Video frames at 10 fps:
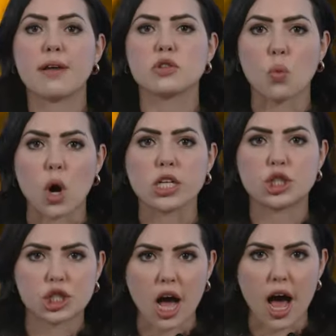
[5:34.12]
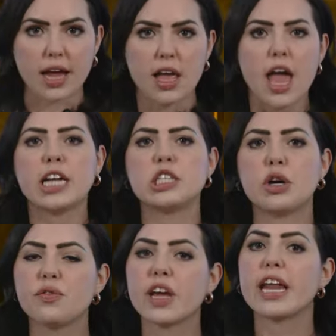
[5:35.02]
after one shot. And
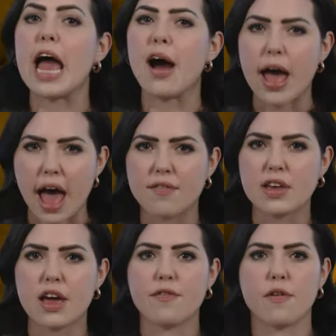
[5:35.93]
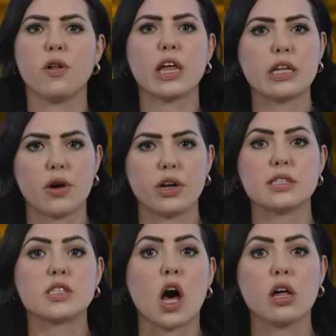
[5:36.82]
don't forget how heavy a fully
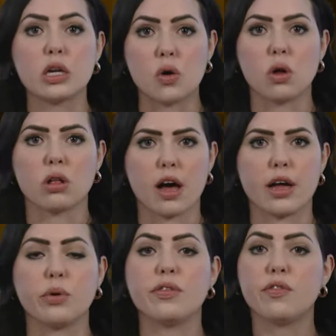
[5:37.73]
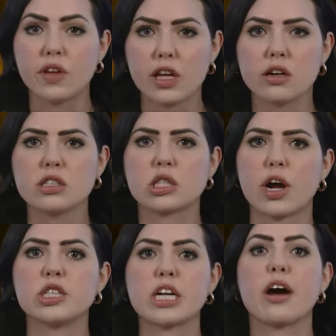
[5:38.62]
loaded solid gold gun would feel
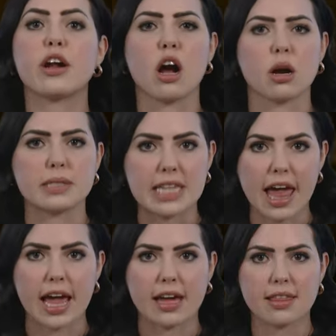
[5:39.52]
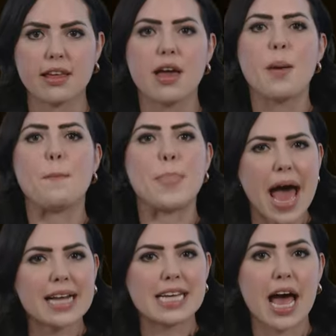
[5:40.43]
stretched out at arm's length.
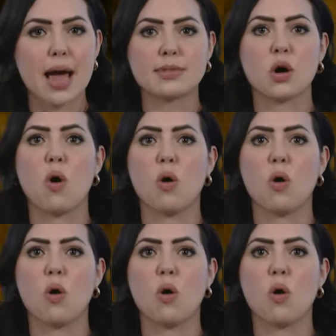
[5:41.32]
Bad time to